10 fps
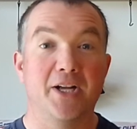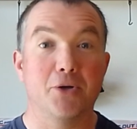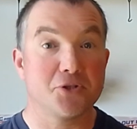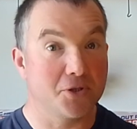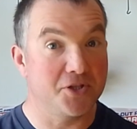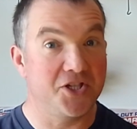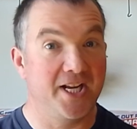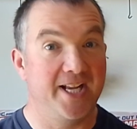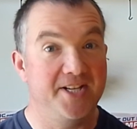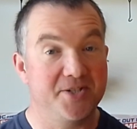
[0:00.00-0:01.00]
I also
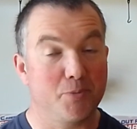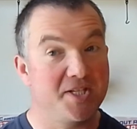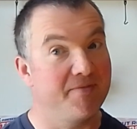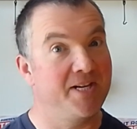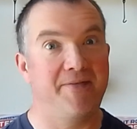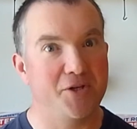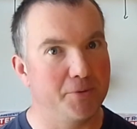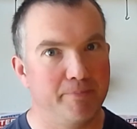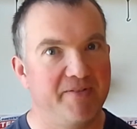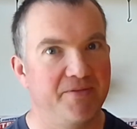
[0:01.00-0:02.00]
changed, which I've never
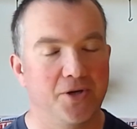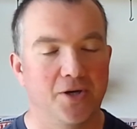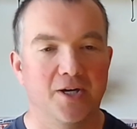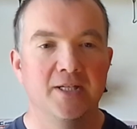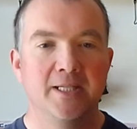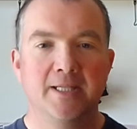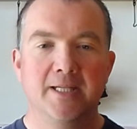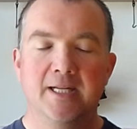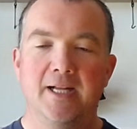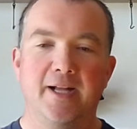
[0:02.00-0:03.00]
done before,
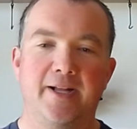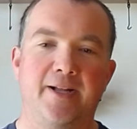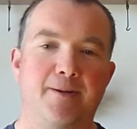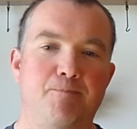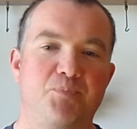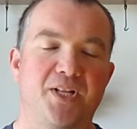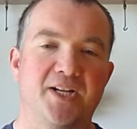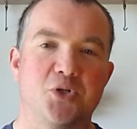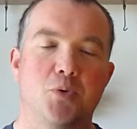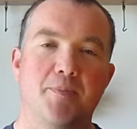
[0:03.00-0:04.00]

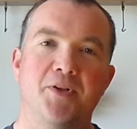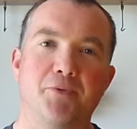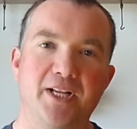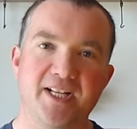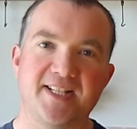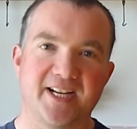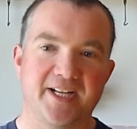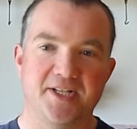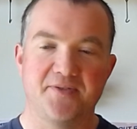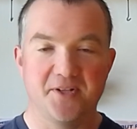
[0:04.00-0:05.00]
I swapped the rear
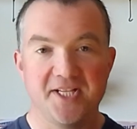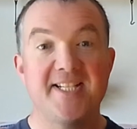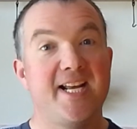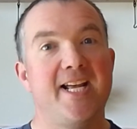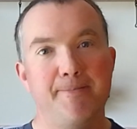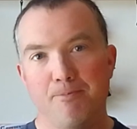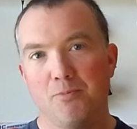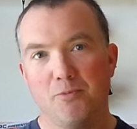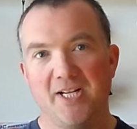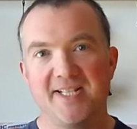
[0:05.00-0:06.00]
tyres for the
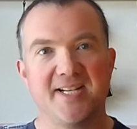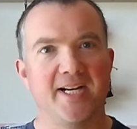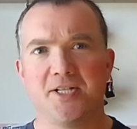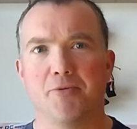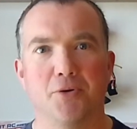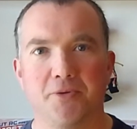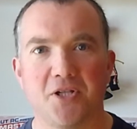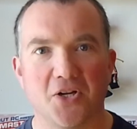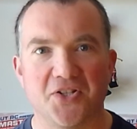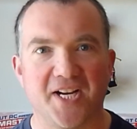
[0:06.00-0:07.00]
same rear tyres. I run
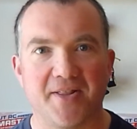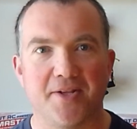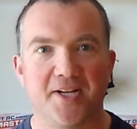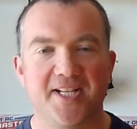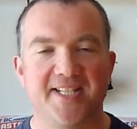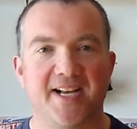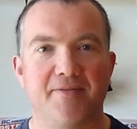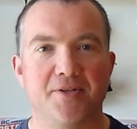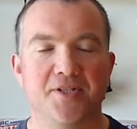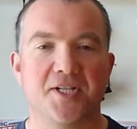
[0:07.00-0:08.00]
Contact
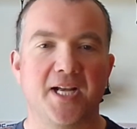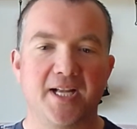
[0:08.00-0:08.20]
37s